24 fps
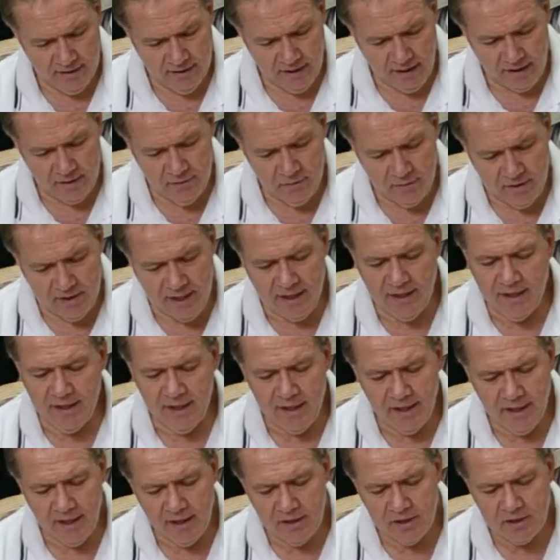Are you
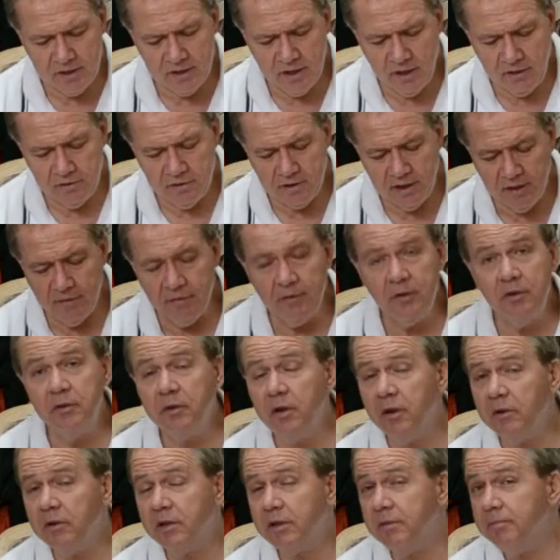kidding, I shout, have you
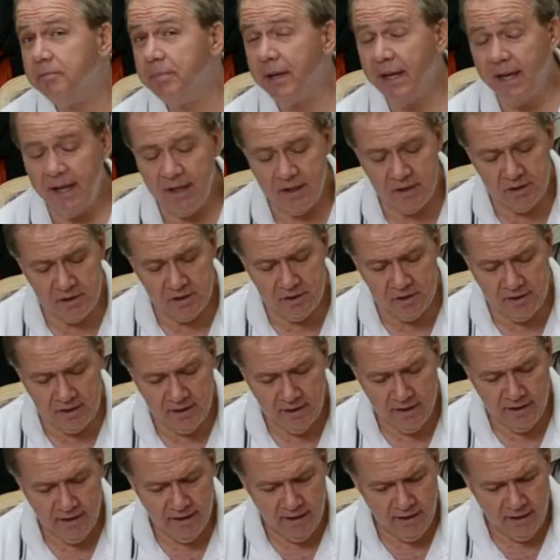no compassion?
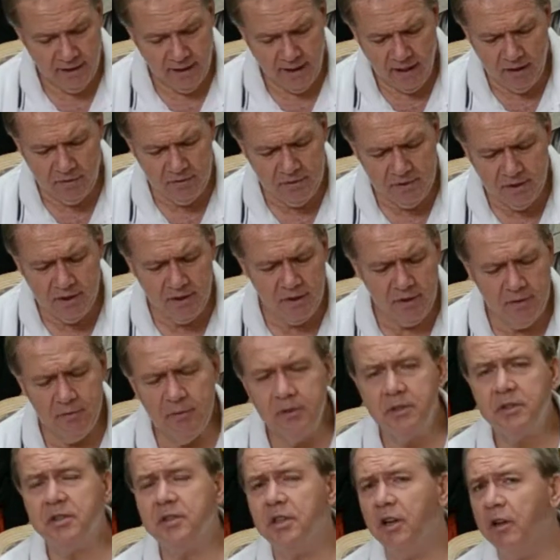How dare you
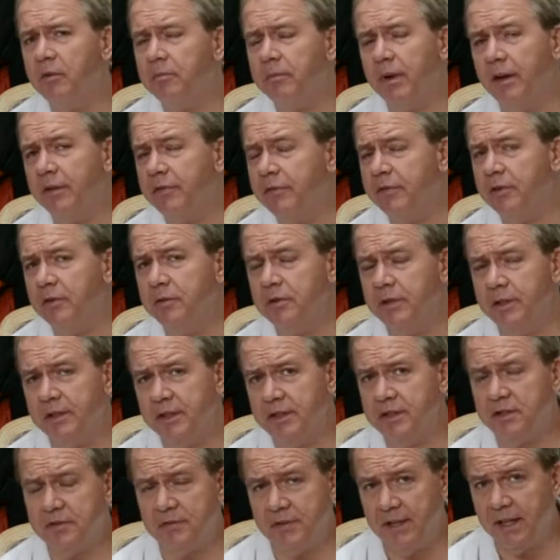insult my fruit in
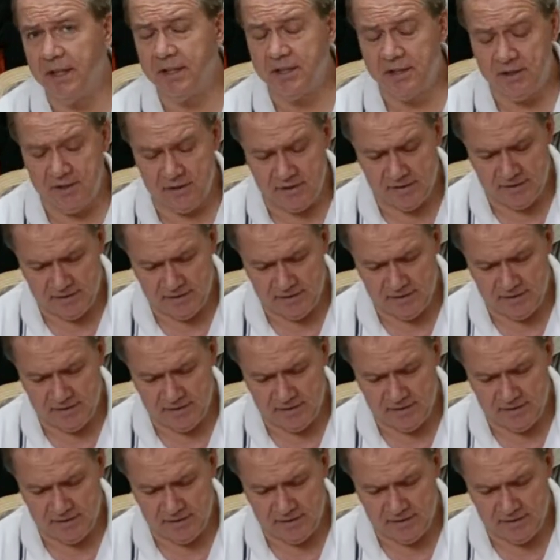this fashion?